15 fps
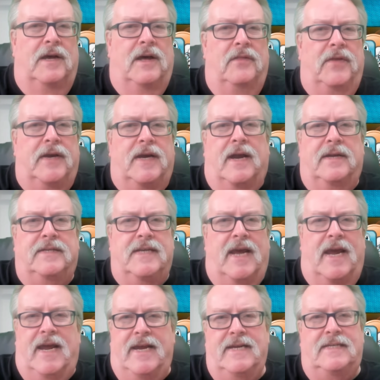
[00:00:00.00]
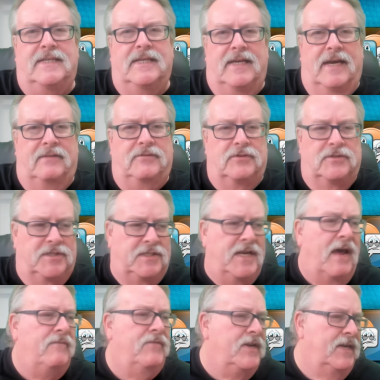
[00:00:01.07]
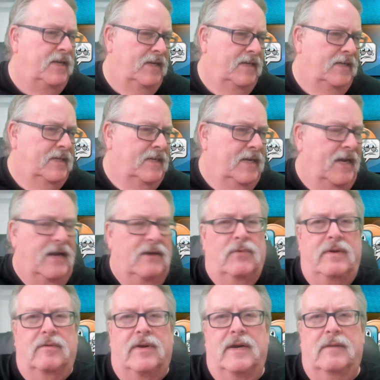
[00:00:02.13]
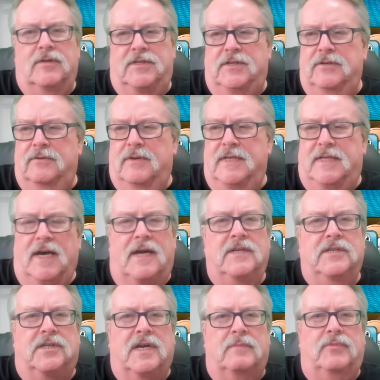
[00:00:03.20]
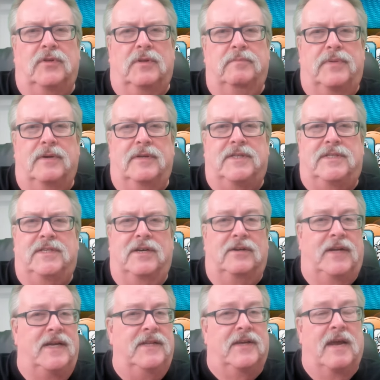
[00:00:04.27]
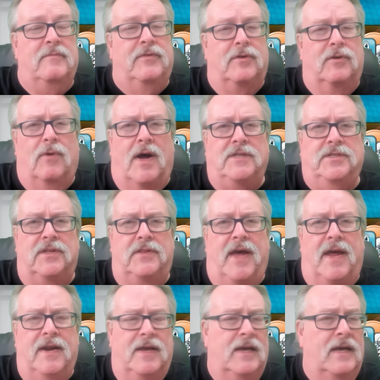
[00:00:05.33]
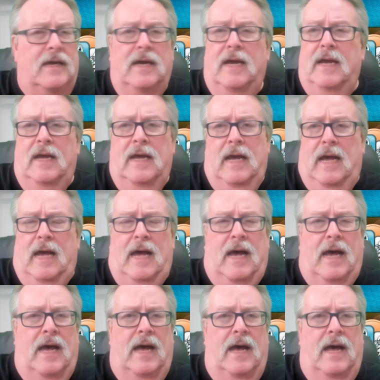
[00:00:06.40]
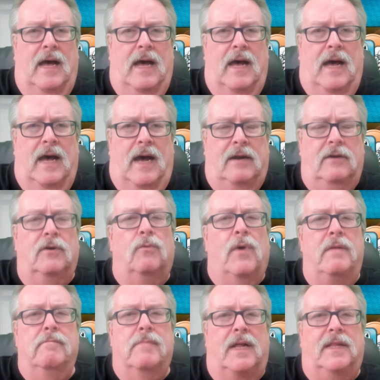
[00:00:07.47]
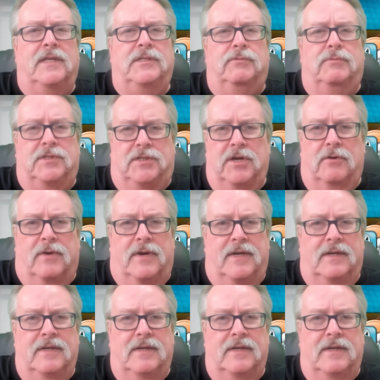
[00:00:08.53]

They got to 8 after 7, and we were able to dodge a couple of bullets there late in the game. If you're watching that, I don't know what Mullins was doing.